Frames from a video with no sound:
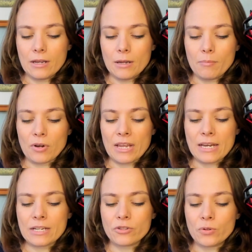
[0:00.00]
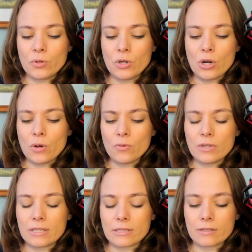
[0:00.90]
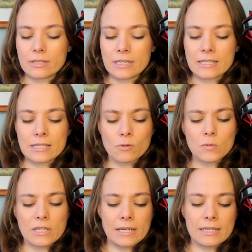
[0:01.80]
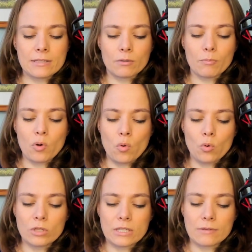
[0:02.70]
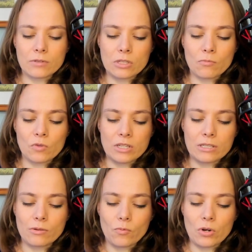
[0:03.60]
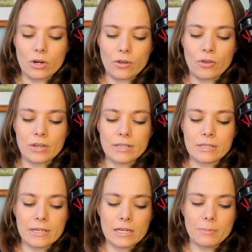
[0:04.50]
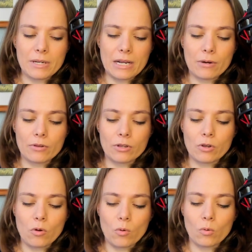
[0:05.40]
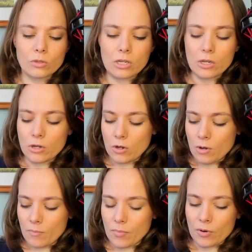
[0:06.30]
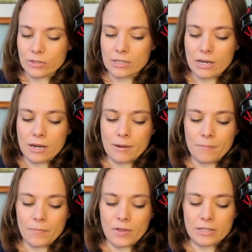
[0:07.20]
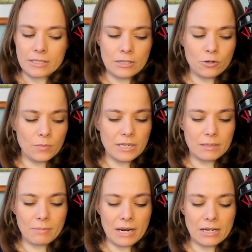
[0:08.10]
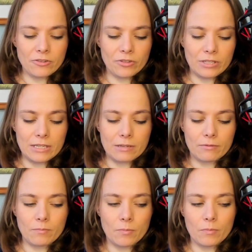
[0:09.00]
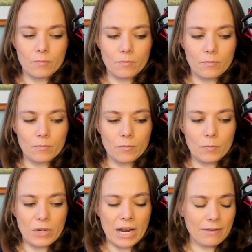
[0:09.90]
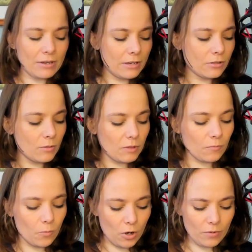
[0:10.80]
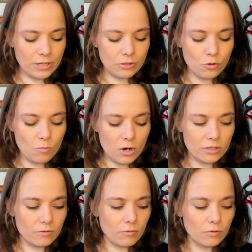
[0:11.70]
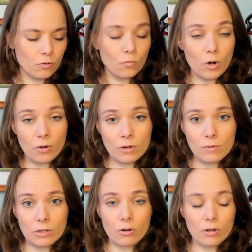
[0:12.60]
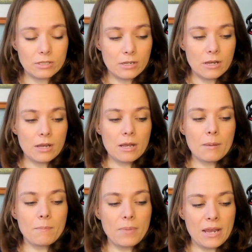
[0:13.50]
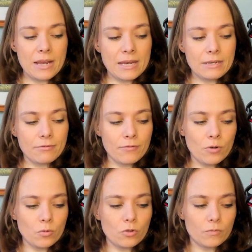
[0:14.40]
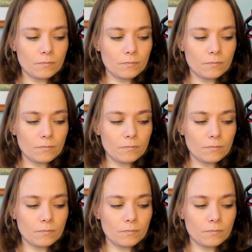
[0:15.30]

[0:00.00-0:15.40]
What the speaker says: but getting to know this is almost like it's on pause here for some reason or another. It's a little bit out on the cold, but I see you being patient here. What we have here in terms of worrying too much, to worry will not bear any fruit.